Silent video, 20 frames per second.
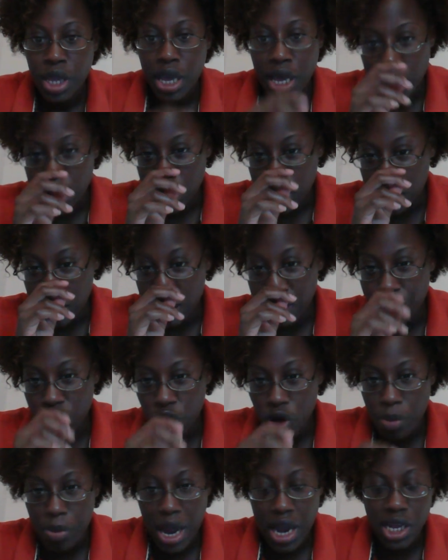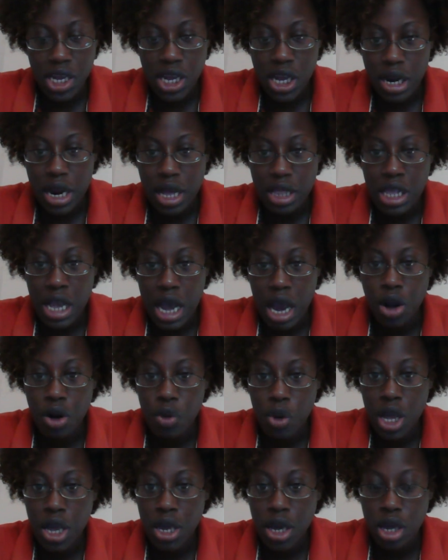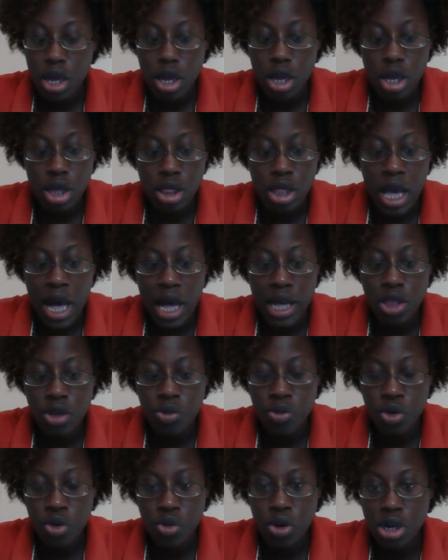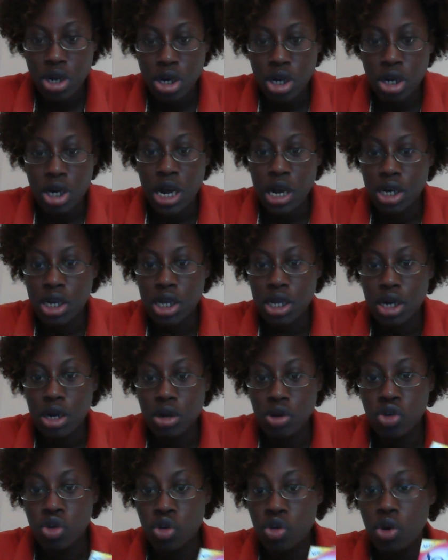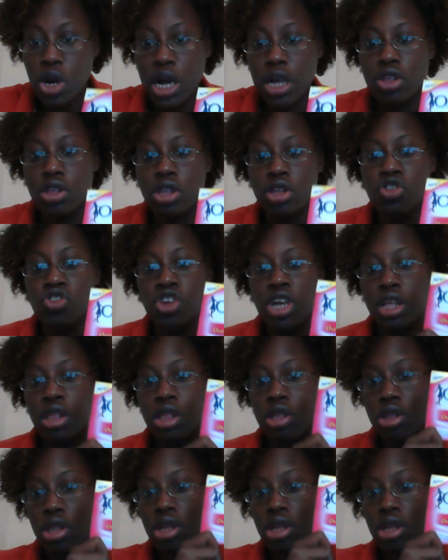and if your body cannot tolerate the oxybutynin, then I do not suggest